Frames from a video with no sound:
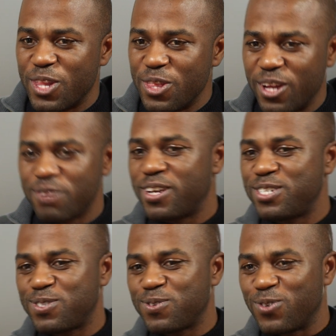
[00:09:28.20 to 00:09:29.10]
None of
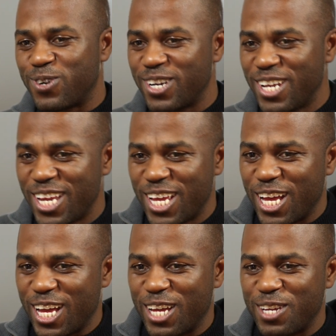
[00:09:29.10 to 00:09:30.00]
us were,
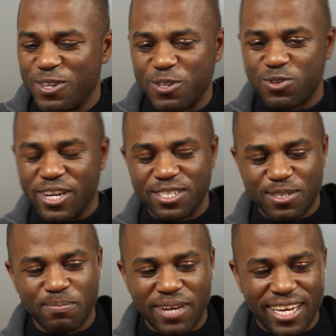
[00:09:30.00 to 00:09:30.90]
trying
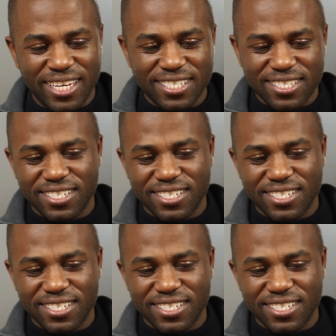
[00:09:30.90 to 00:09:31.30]
to buy